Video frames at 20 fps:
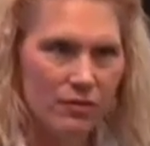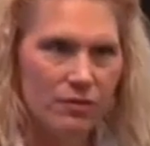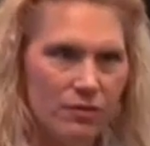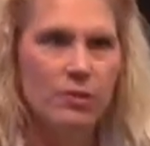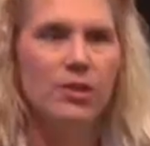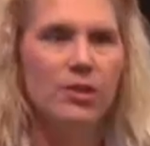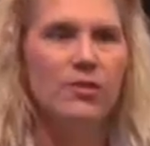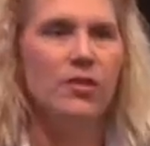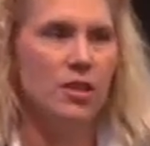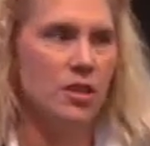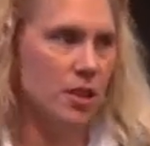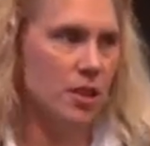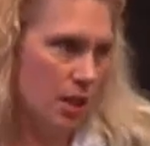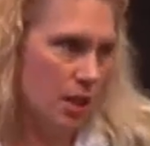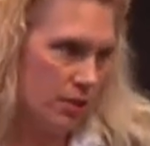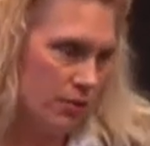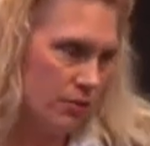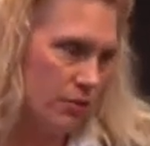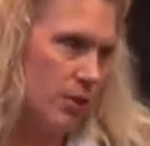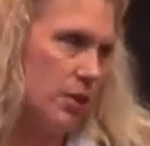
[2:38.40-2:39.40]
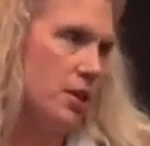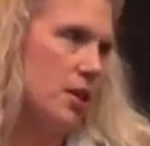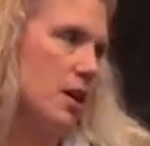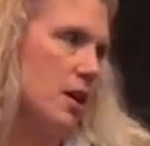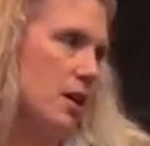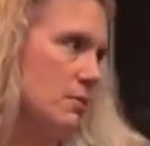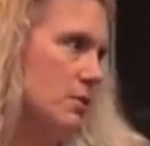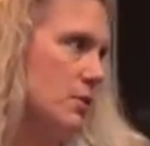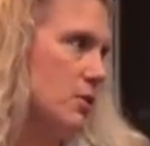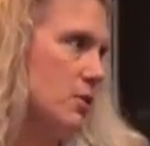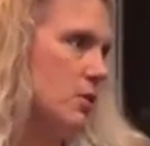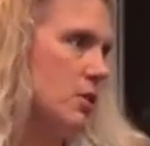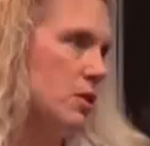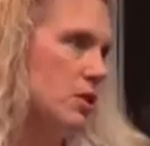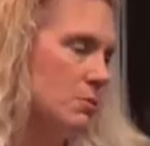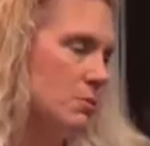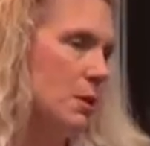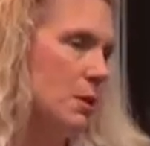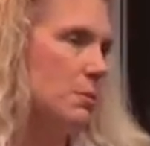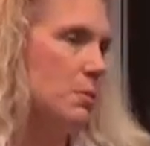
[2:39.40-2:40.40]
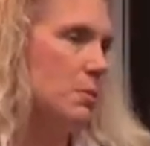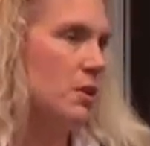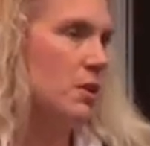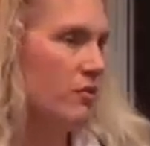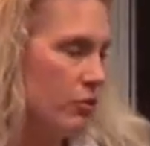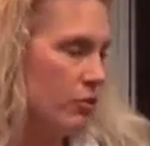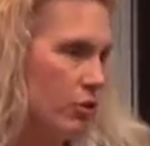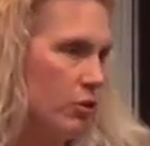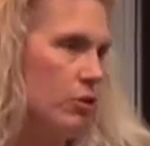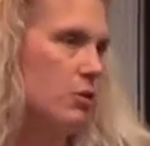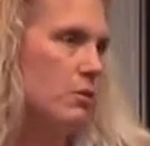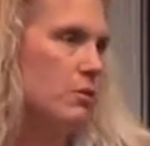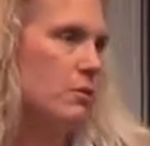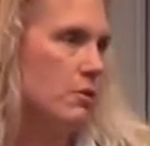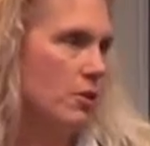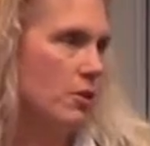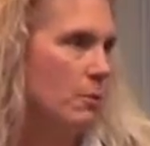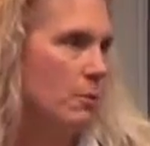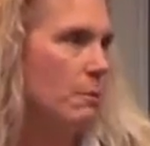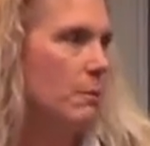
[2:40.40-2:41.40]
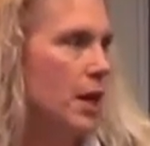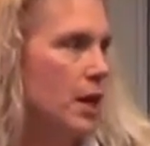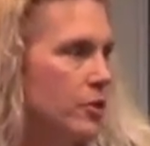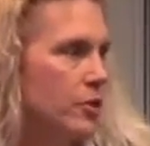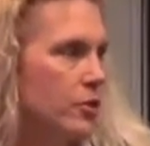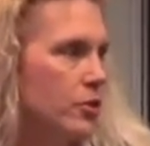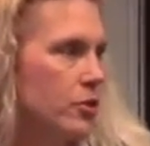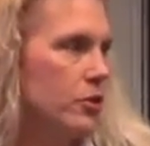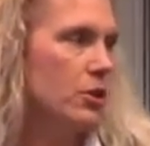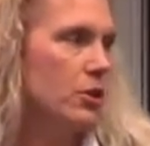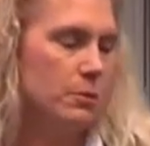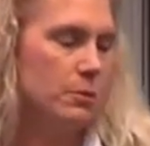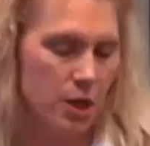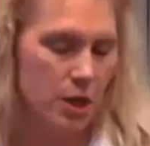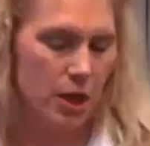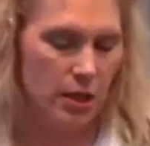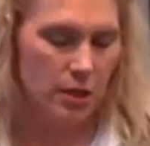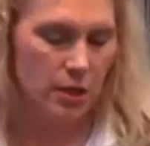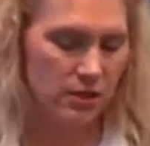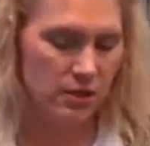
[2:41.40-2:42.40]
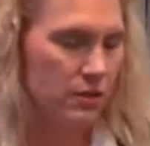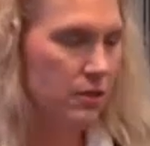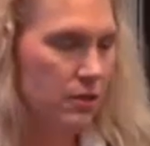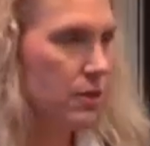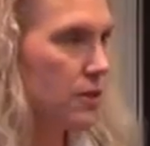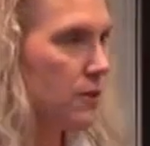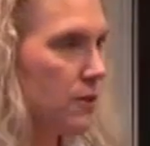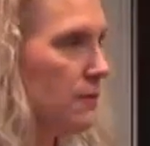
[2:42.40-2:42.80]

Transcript: revisiting 3 times. So this might be for your major objectives.